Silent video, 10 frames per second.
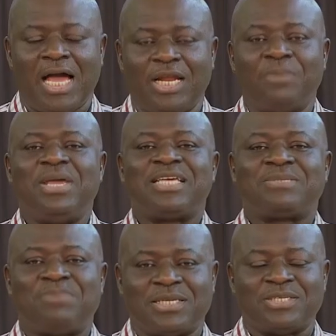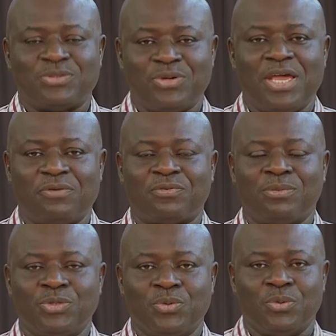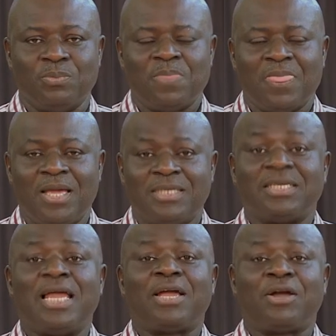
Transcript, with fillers: and I'll be expecting to hear from you till I